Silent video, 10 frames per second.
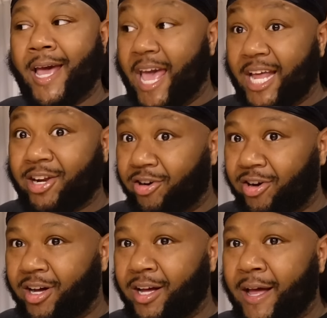At
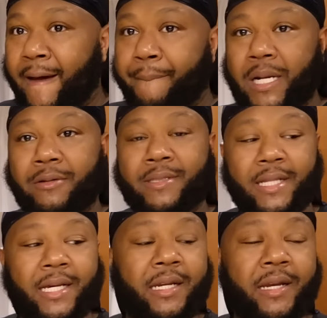all. But I was
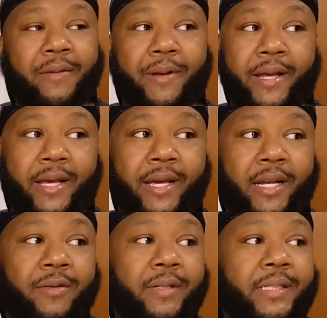laying in bed and
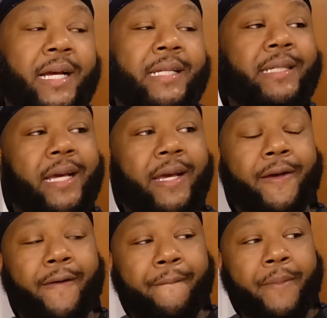I was like,
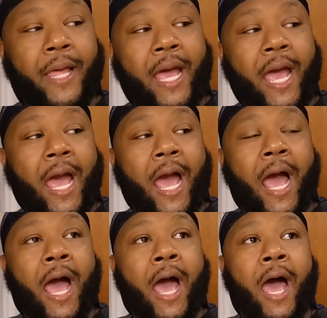damn,
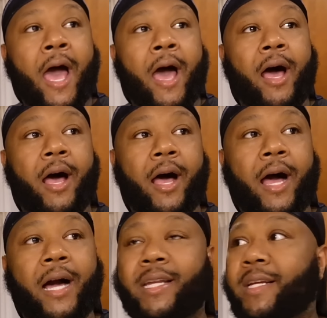
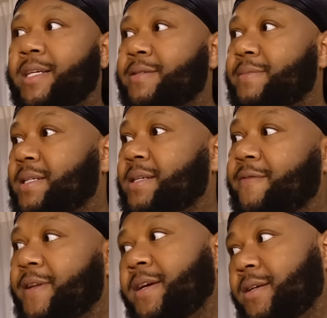I could have did some TikTok
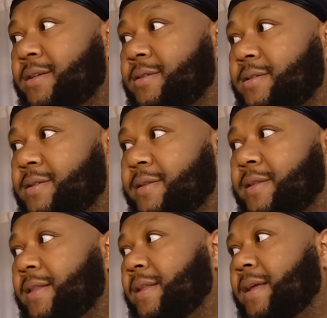videos
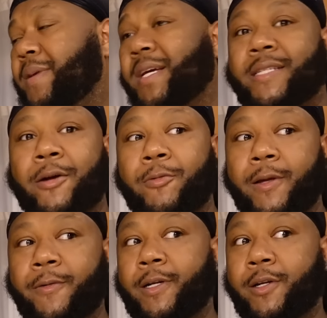because I really
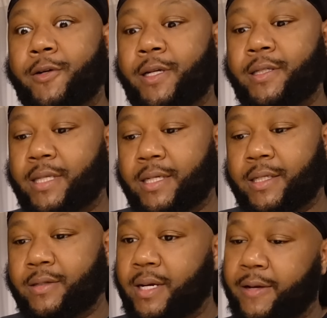want to do these
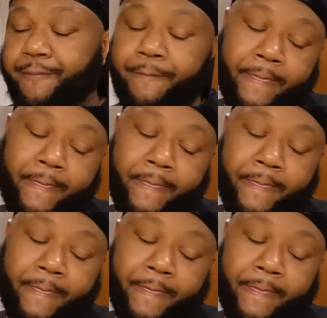things, right?